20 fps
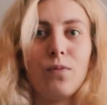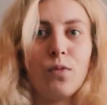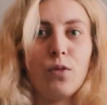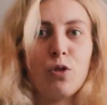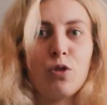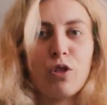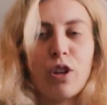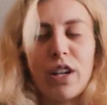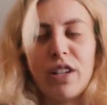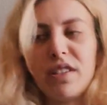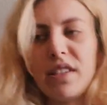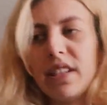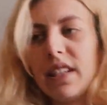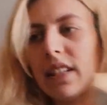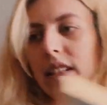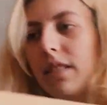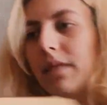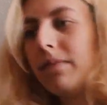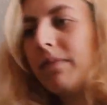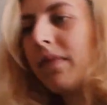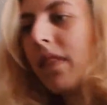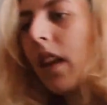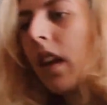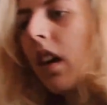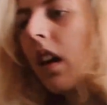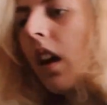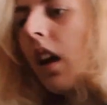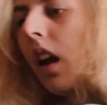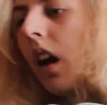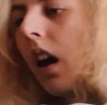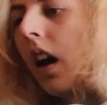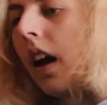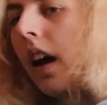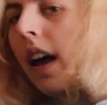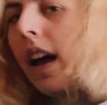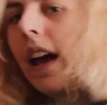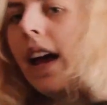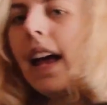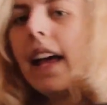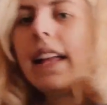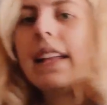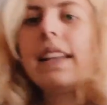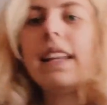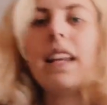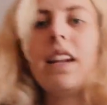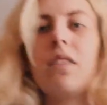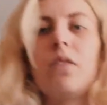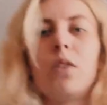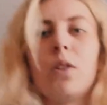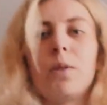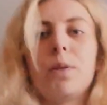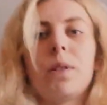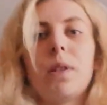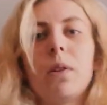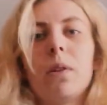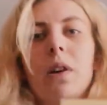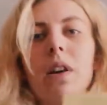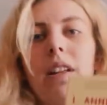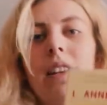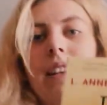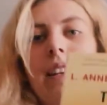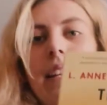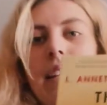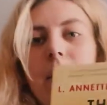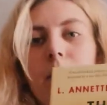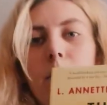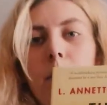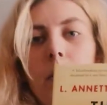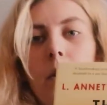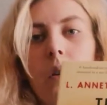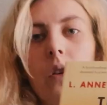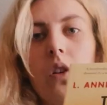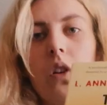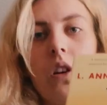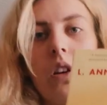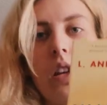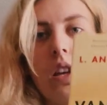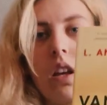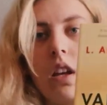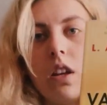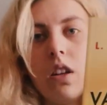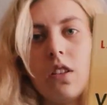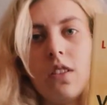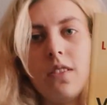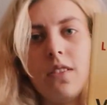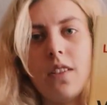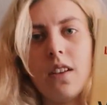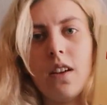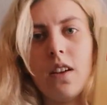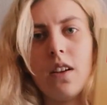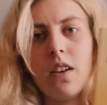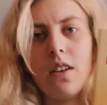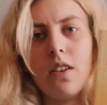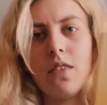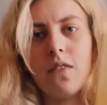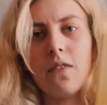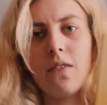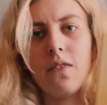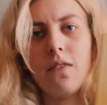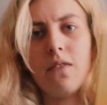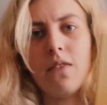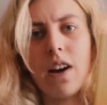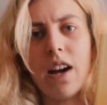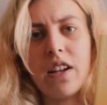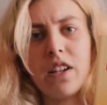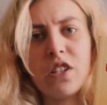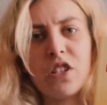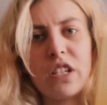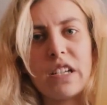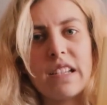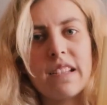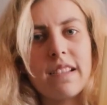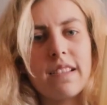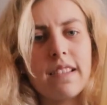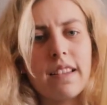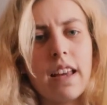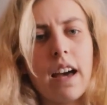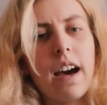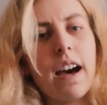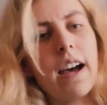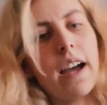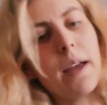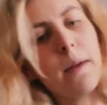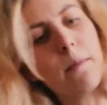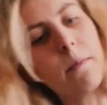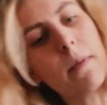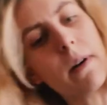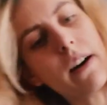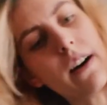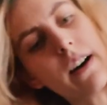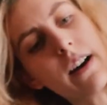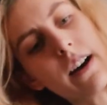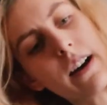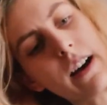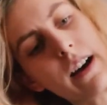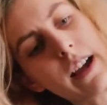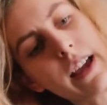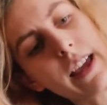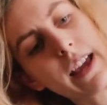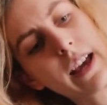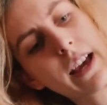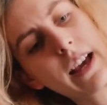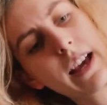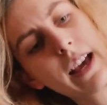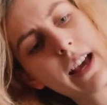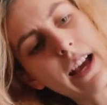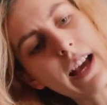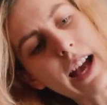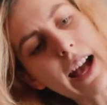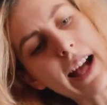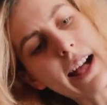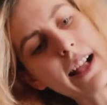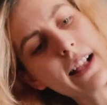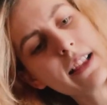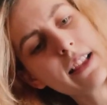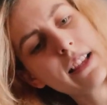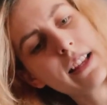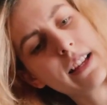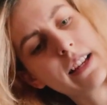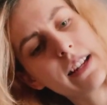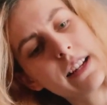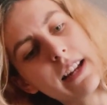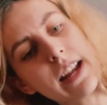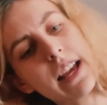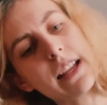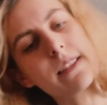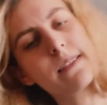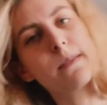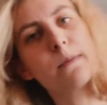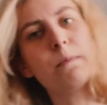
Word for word: great deal. And then I've also got this book, The Vanishing Sky by L. Annette